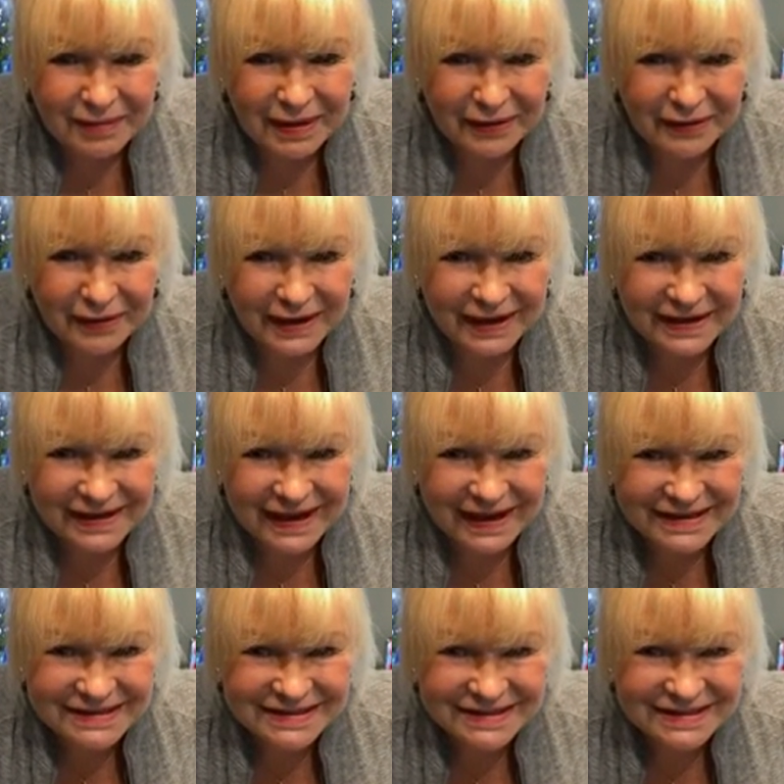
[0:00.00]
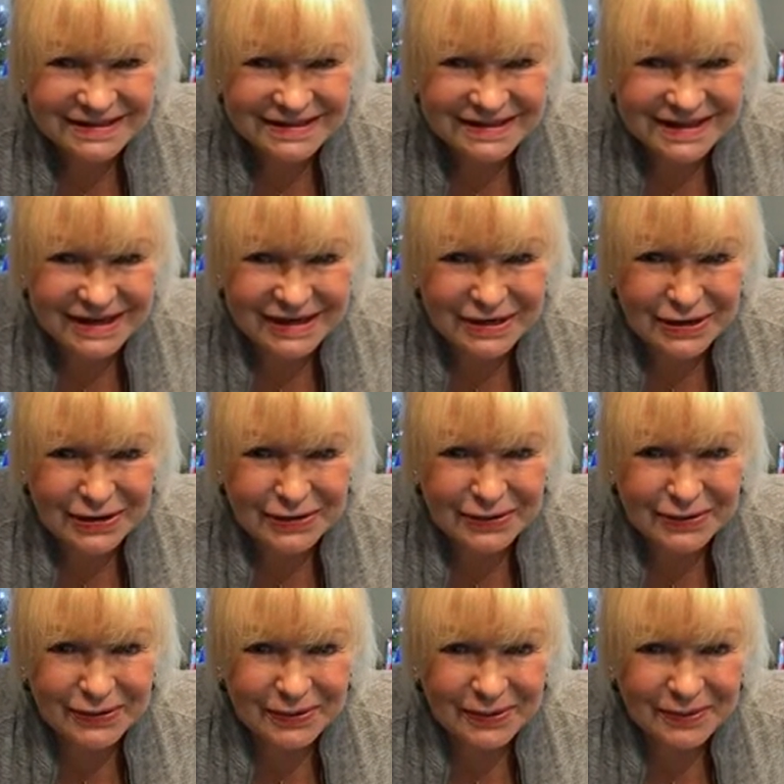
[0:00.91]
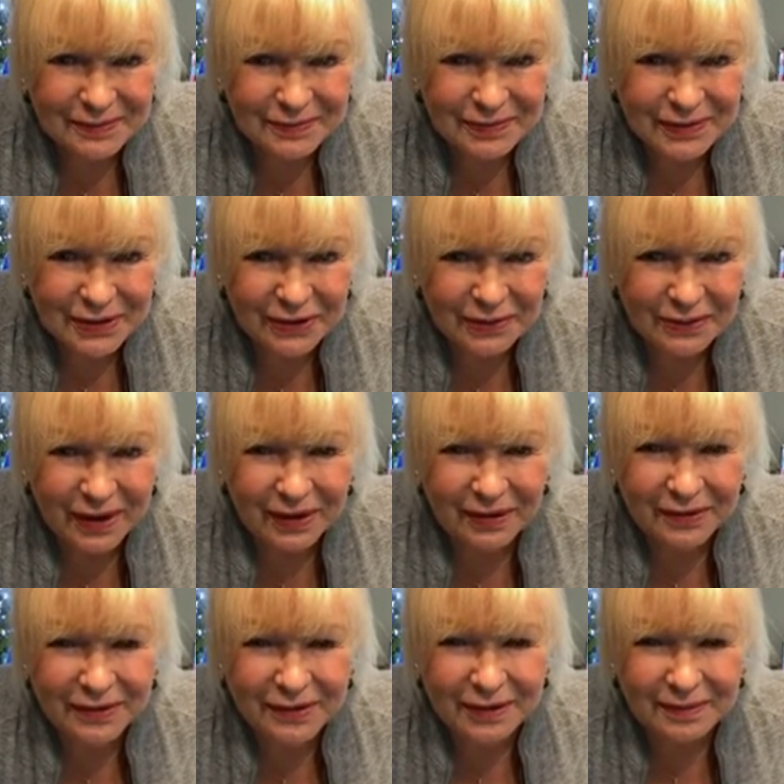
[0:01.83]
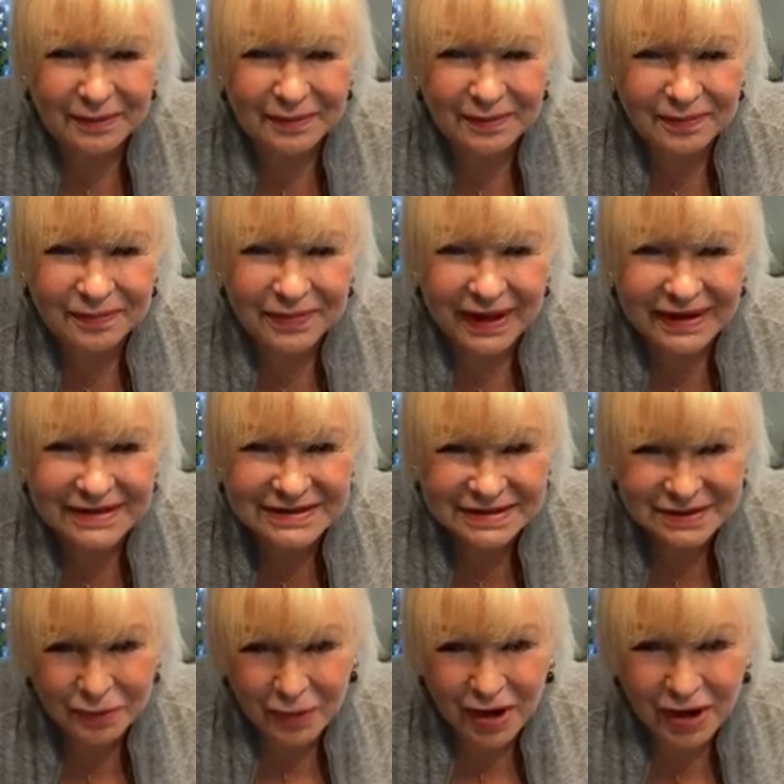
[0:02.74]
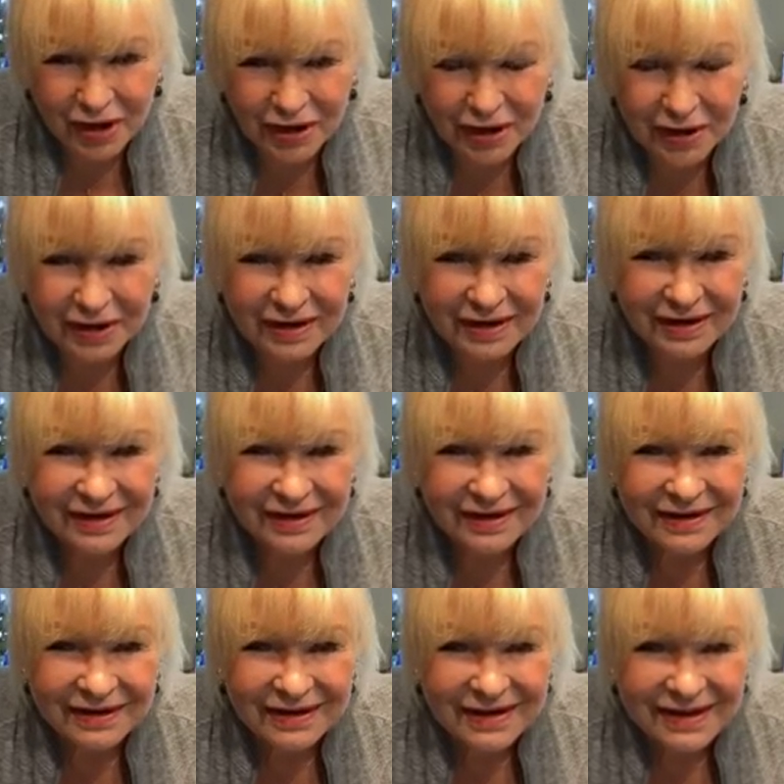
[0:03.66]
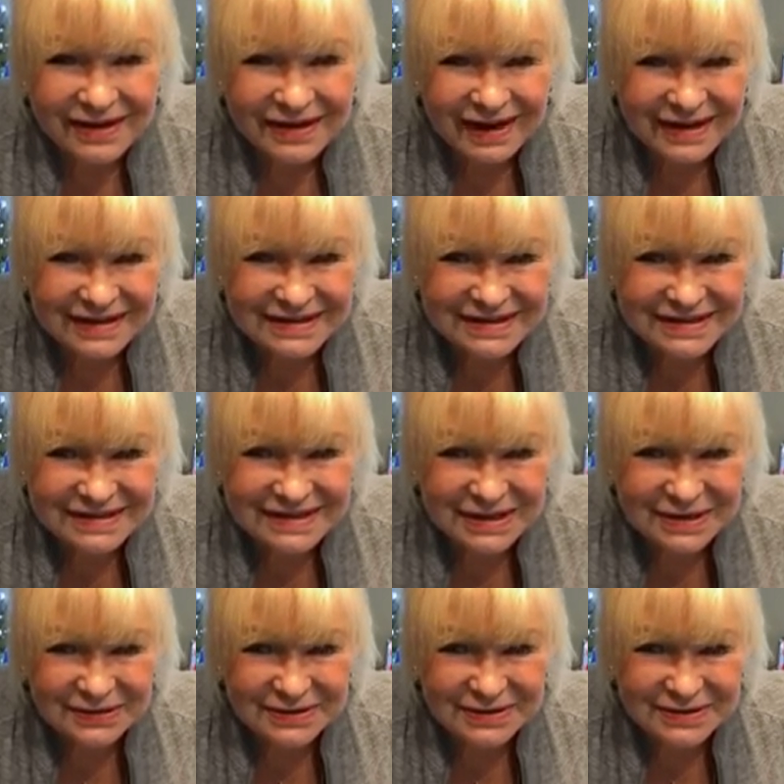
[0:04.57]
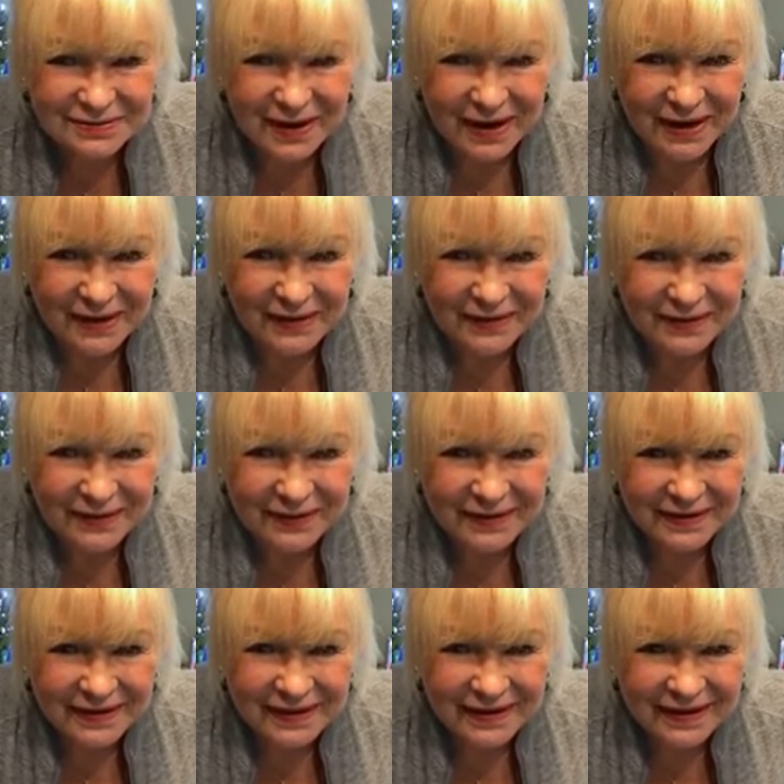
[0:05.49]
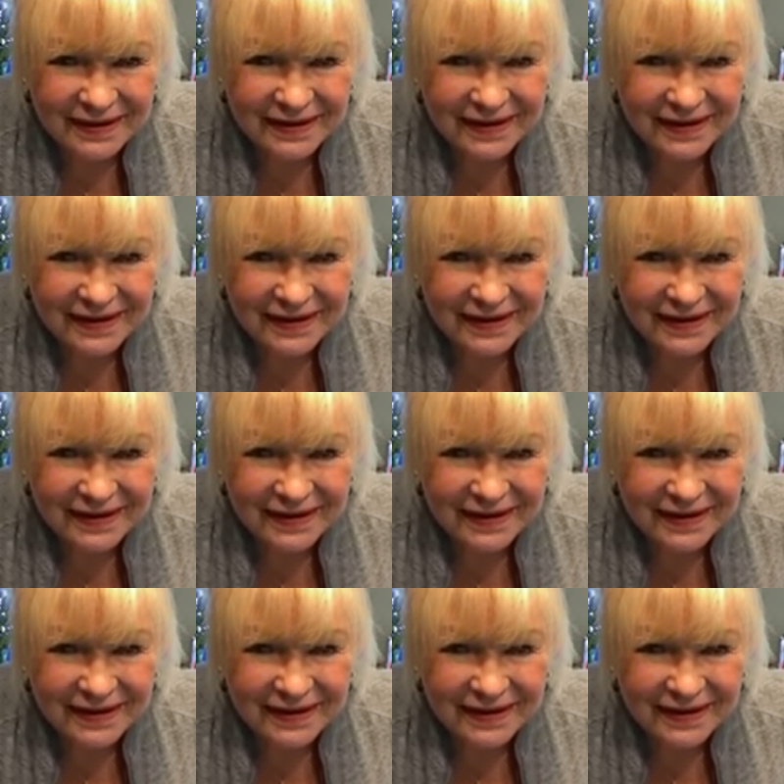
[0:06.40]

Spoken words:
And Marion, nice to see you. You're welcome. And Swala, nice to see you as well.